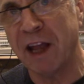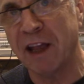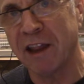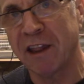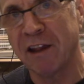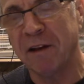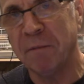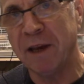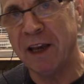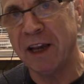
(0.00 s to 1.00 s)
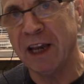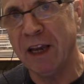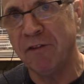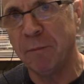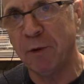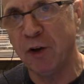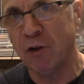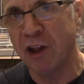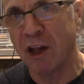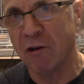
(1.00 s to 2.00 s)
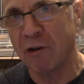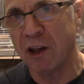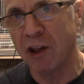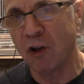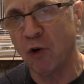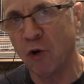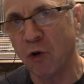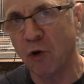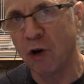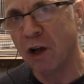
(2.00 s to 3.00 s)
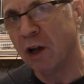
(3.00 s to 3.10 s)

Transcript: as being either blue series or